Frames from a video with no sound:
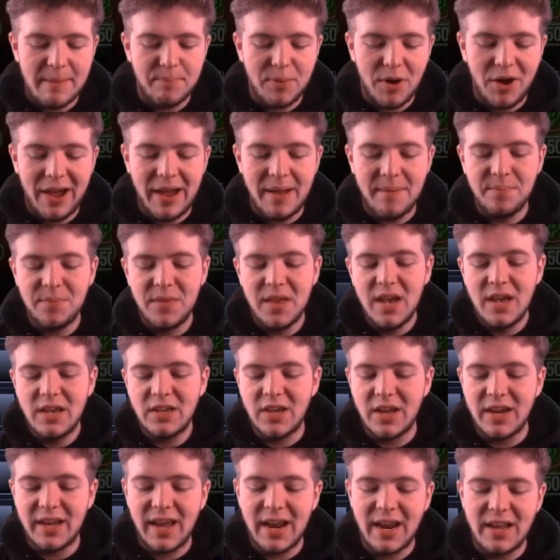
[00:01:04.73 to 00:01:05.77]
by it.
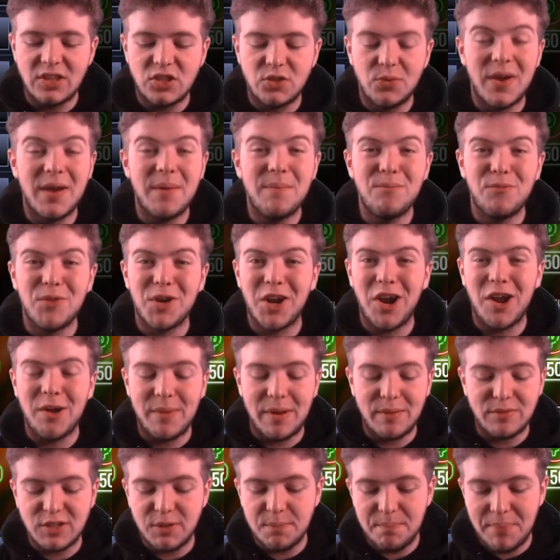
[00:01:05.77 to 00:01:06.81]
Gonna get into it. We're gonna open
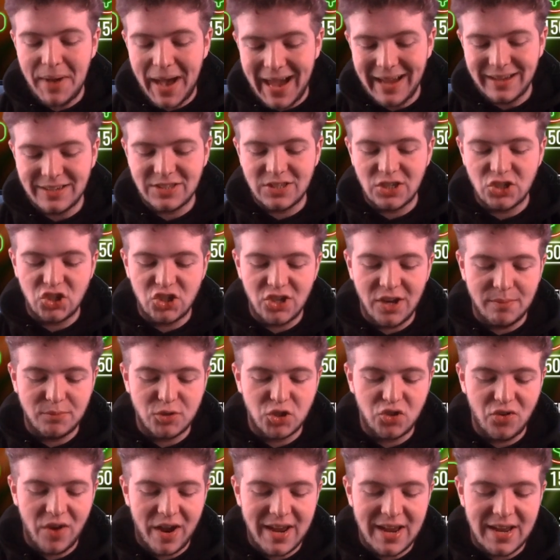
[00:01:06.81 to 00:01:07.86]
up some packs. Let's jump
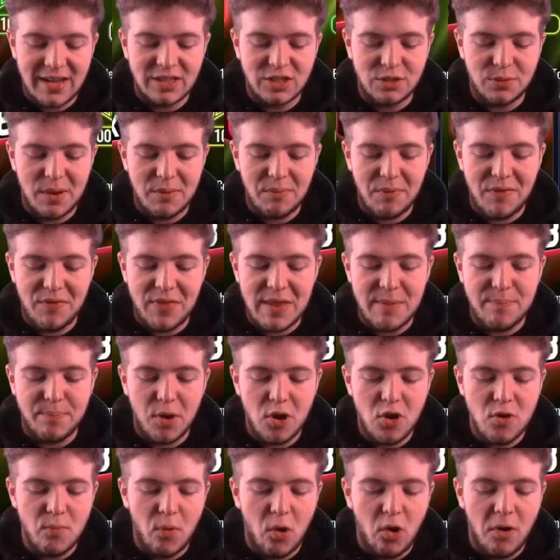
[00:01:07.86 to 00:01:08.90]
straight into it with the
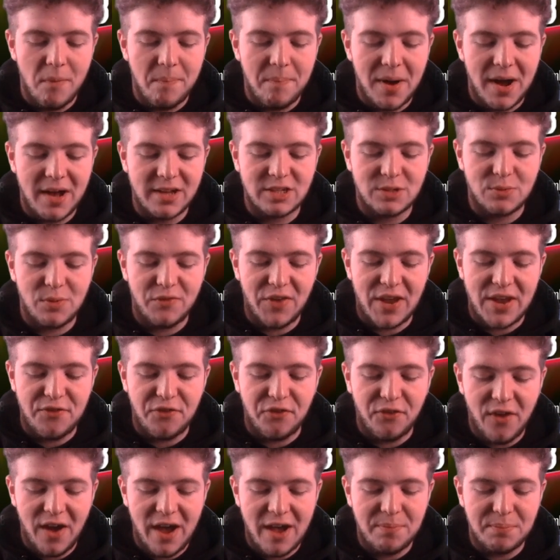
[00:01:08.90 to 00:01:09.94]
boom or bust with a
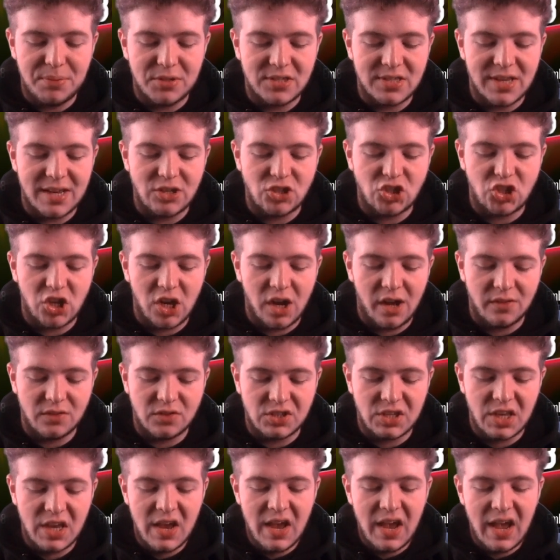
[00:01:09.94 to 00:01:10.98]
5%
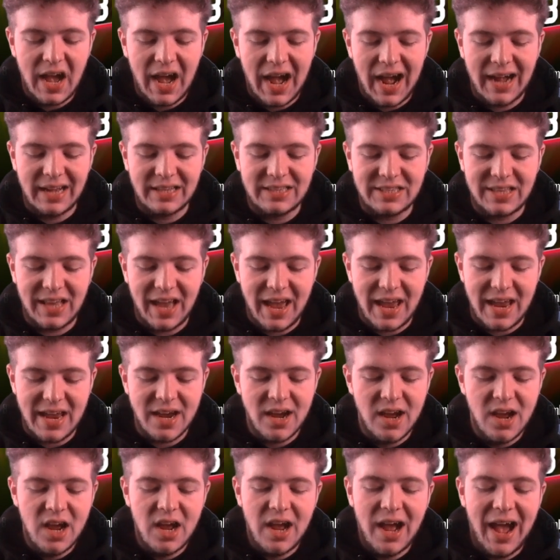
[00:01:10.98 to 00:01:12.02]
chance at a
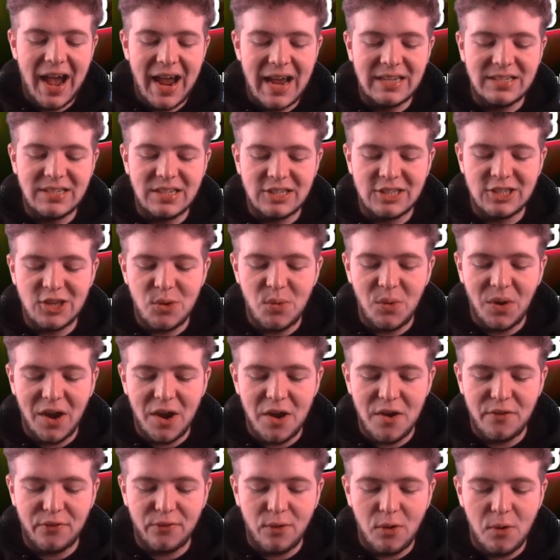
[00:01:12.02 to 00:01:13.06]
82
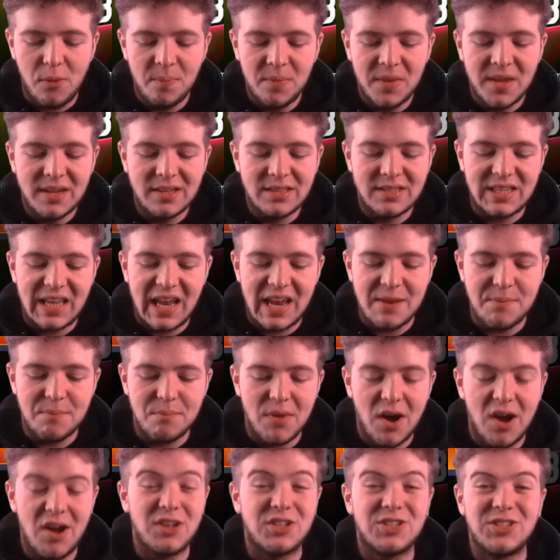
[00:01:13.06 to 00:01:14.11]
overall team
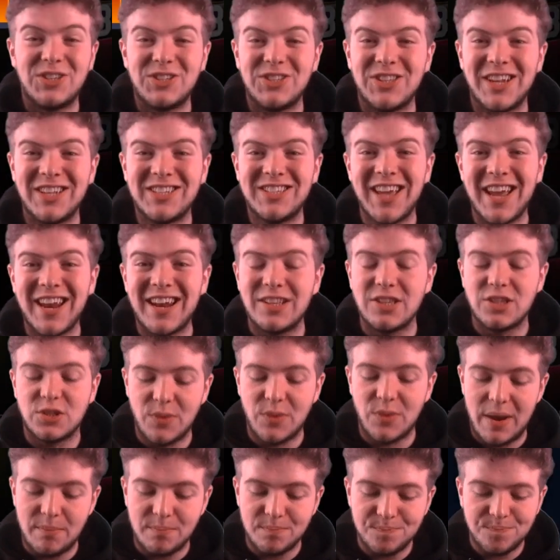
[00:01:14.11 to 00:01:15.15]
master. So let's get into
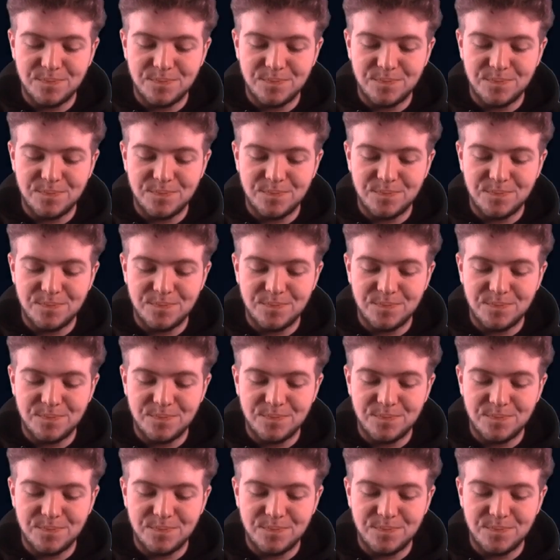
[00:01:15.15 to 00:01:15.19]
it,